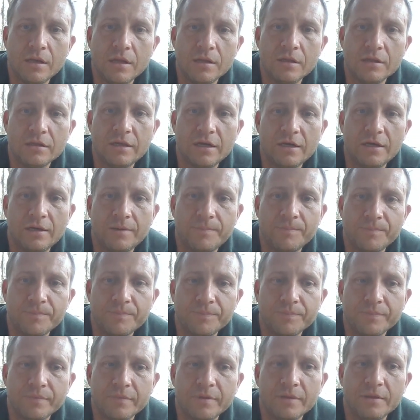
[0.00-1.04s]
The
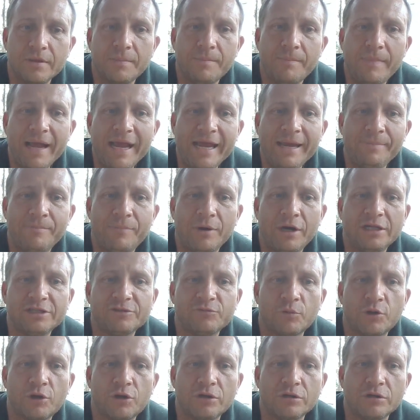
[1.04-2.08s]
the main
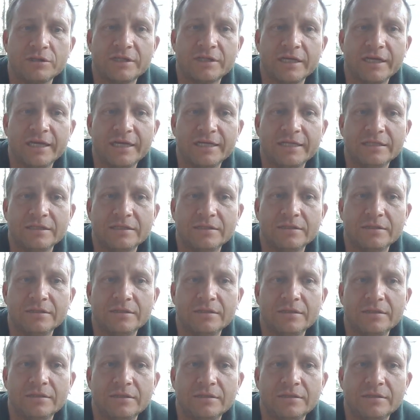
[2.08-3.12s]
buzzwords in
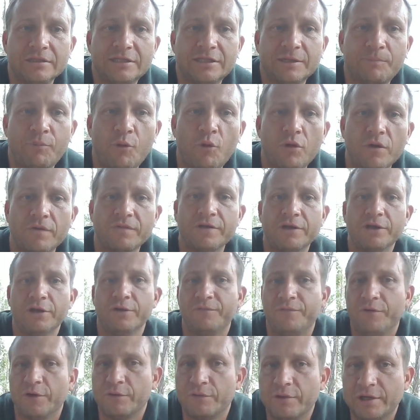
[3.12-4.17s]
support of the new
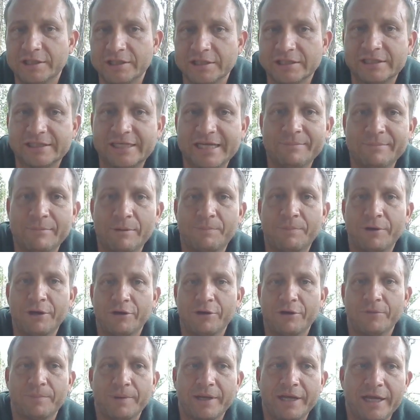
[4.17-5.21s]
fundraising scheme appear
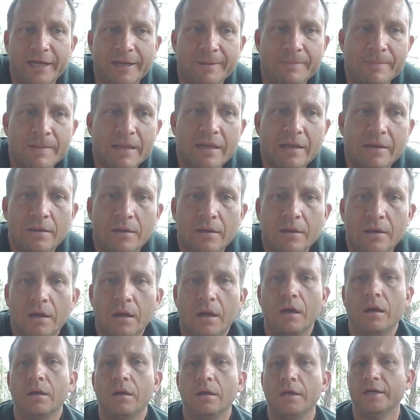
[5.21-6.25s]
to be
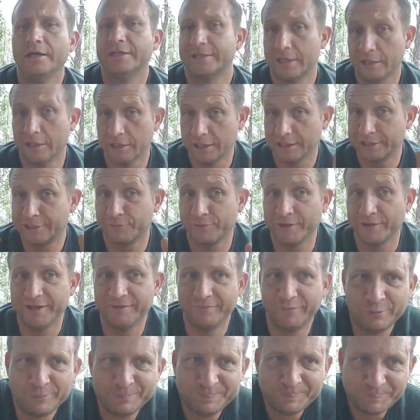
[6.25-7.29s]
it's the lesser
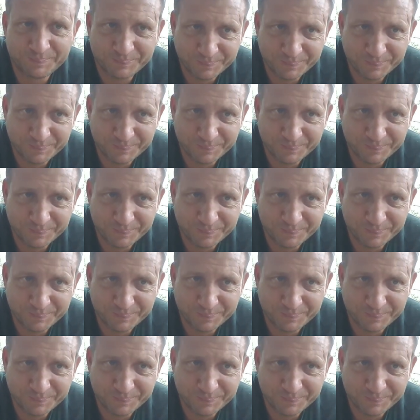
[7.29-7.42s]
evil.